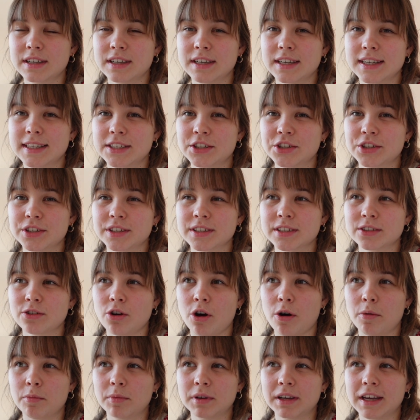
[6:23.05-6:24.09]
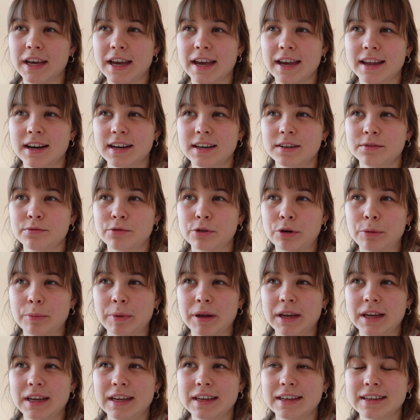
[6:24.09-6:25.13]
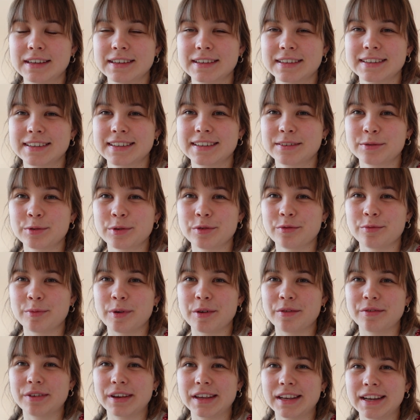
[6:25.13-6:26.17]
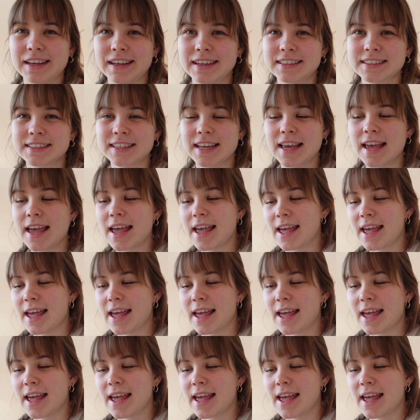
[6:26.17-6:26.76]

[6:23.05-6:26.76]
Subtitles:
It's just complicated for me with my feelings,